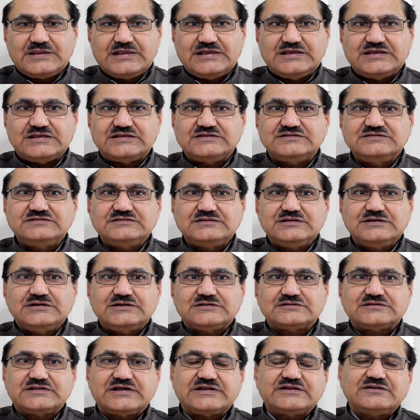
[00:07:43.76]
is
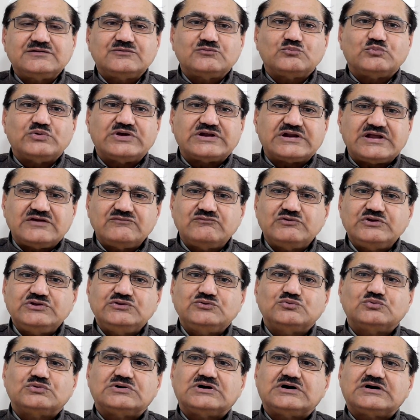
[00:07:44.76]
that wherever
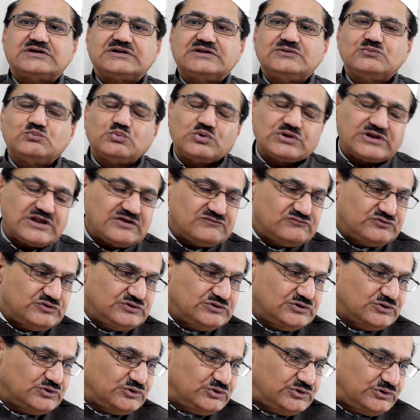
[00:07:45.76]
you are and whatever
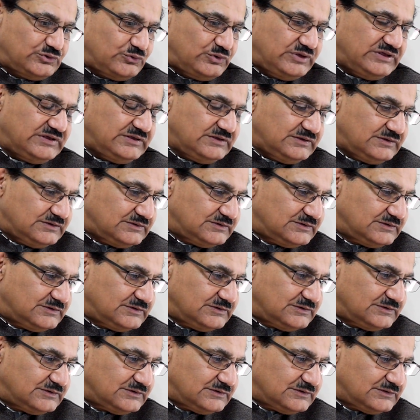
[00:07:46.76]
you're doing,
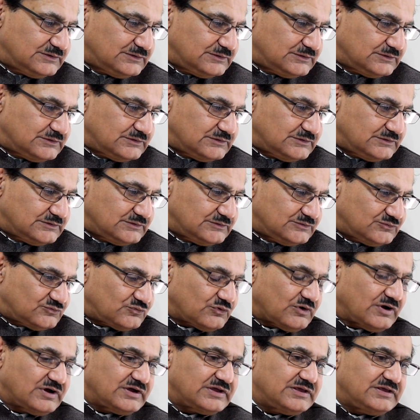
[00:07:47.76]

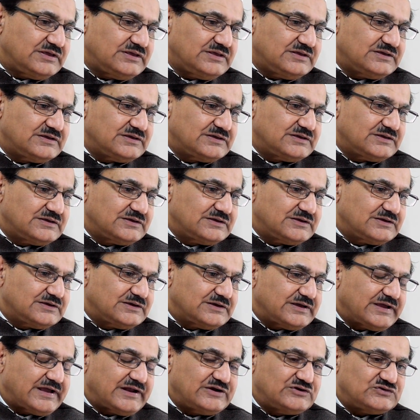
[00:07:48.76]
try
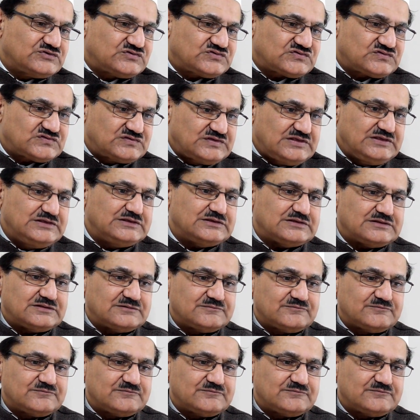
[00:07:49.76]
and see